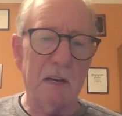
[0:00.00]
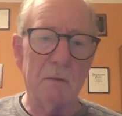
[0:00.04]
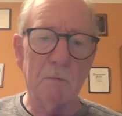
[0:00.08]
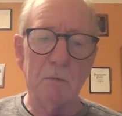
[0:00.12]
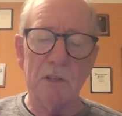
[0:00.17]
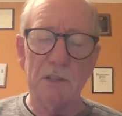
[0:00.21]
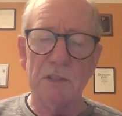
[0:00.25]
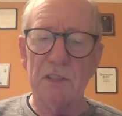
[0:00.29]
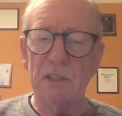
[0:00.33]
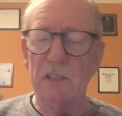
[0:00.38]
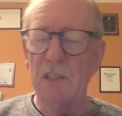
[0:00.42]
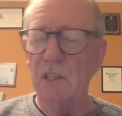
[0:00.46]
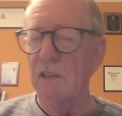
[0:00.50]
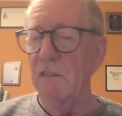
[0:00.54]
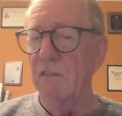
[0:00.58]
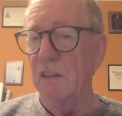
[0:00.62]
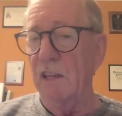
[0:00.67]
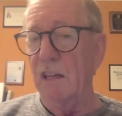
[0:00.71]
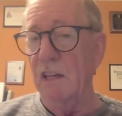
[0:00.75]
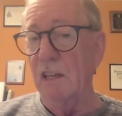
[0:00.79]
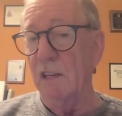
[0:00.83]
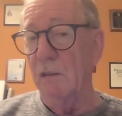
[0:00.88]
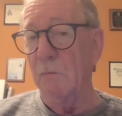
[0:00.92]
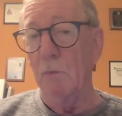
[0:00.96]
animals
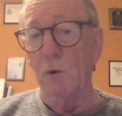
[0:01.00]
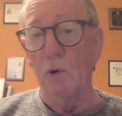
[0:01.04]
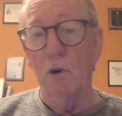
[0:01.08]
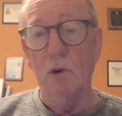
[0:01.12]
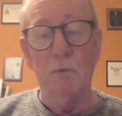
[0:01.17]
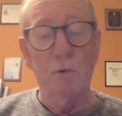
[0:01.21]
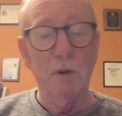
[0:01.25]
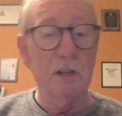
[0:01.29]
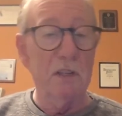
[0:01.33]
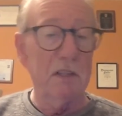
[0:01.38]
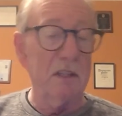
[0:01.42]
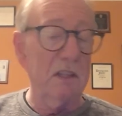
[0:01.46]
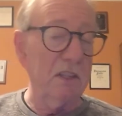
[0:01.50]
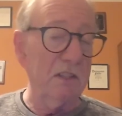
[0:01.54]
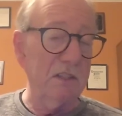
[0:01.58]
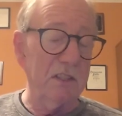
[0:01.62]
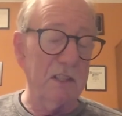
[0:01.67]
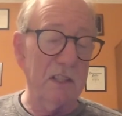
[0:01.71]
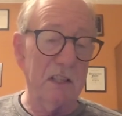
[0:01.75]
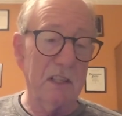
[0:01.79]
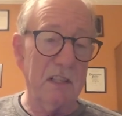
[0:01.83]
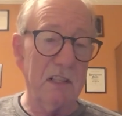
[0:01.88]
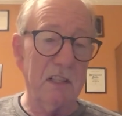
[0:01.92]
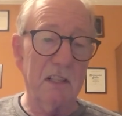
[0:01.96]
living in a more
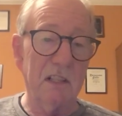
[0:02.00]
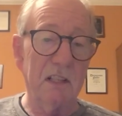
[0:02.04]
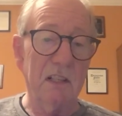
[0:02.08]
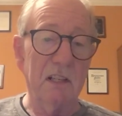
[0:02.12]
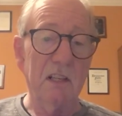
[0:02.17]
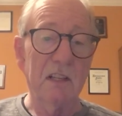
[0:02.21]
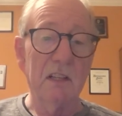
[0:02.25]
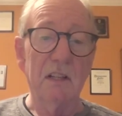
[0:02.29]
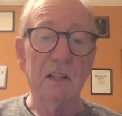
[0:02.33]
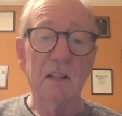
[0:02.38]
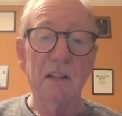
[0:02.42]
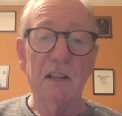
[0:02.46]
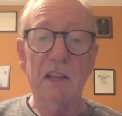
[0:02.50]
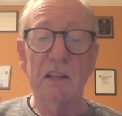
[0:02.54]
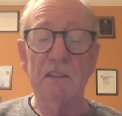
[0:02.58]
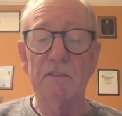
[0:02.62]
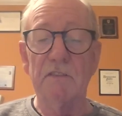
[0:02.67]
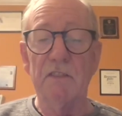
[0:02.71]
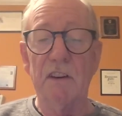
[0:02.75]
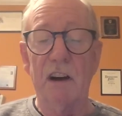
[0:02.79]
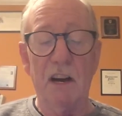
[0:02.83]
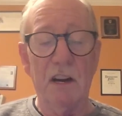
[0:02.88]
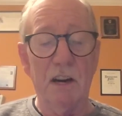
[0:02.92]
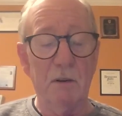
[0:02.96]
realistic
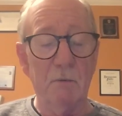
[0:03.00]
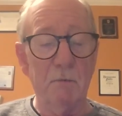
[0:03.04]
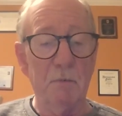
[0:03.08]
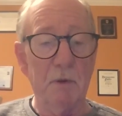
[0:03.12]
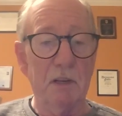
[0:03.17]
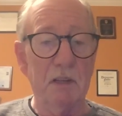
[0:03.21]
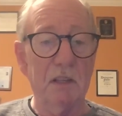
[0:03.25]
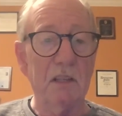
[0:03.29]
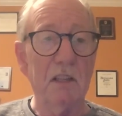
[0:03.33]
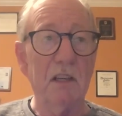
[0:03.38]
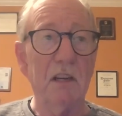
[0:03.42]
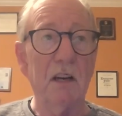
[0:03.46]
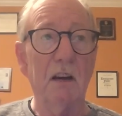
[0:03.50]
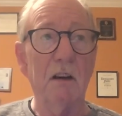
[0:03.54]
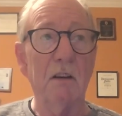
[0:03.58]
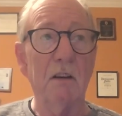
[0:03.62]
environment